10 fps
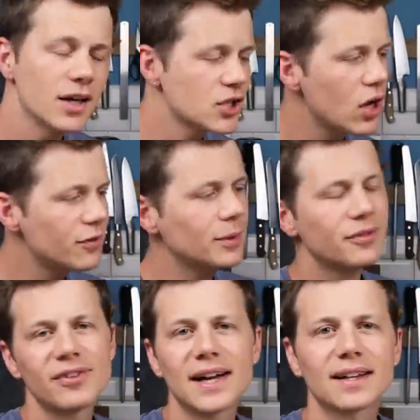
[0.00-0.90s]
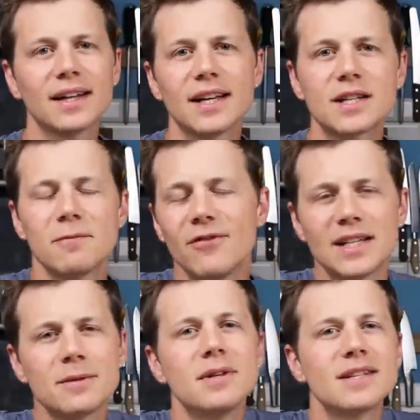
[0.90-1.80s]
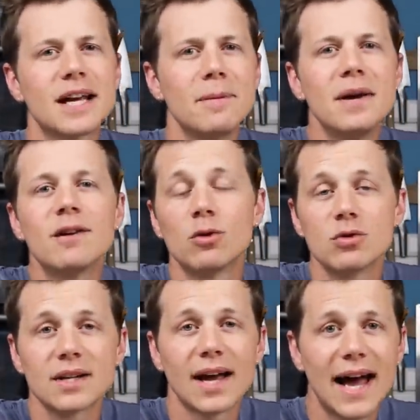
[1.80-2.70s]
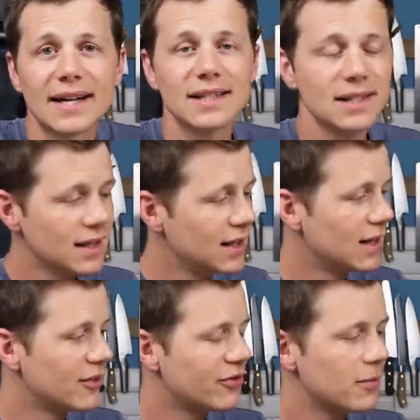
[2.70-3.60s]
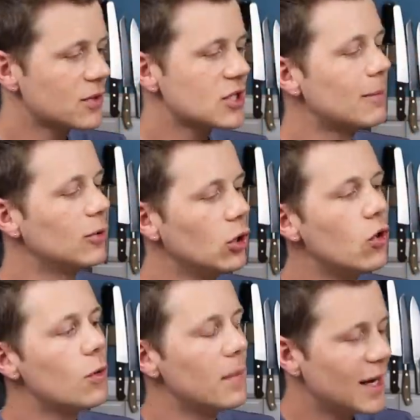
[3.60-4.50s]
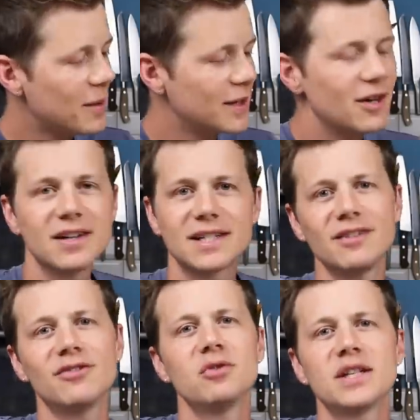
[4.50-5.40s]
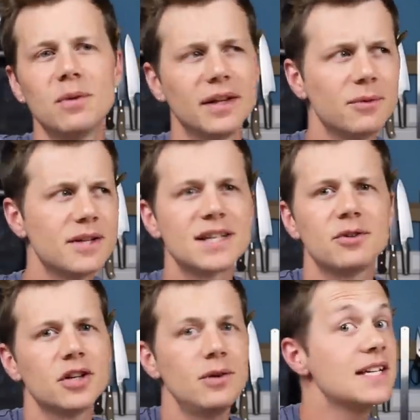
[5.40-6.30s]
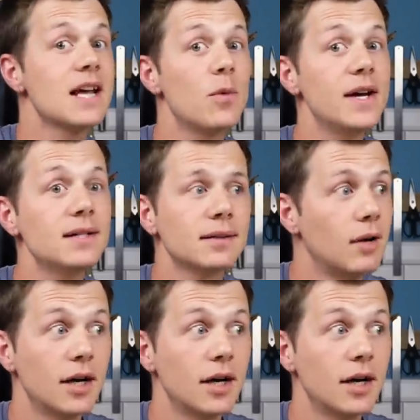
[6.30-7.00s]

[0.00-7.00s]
Aside from the fact that there's vitamins and minerals added from some law made up in 1941 that we still do. Is that weird?